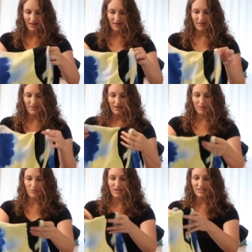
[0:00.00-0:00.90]
And I think
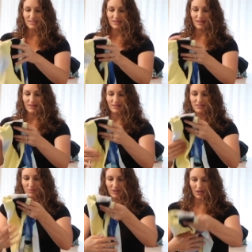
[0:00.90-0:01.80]
I'm ready to let
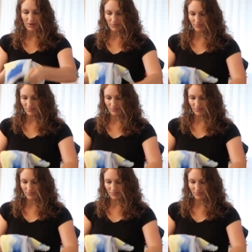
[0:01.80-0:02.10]
this one go.